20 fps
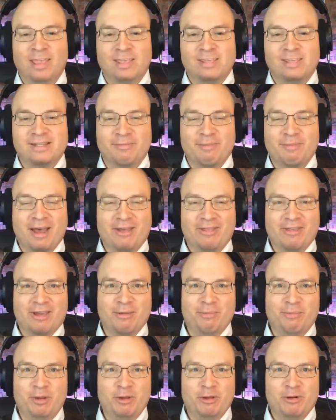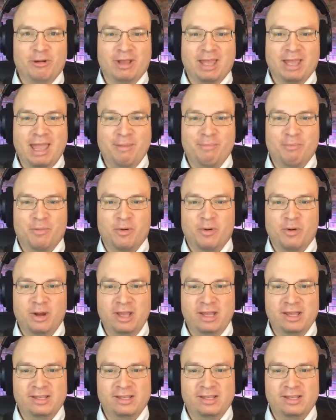Somehow the computer came pre